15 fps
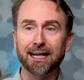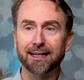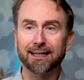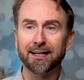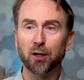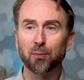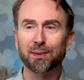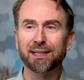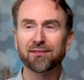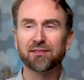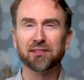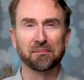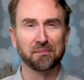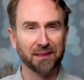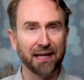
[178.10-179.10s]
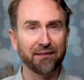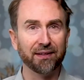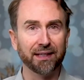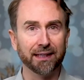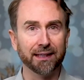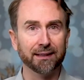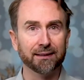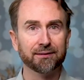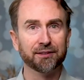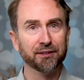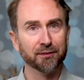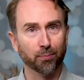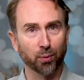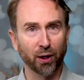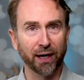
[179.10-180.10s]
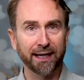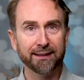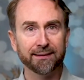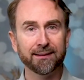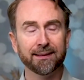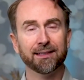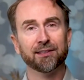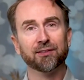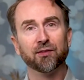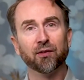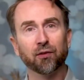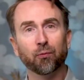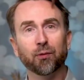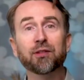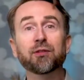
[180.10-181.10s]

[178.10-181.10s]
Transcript: can help give some levity to your brain so that when you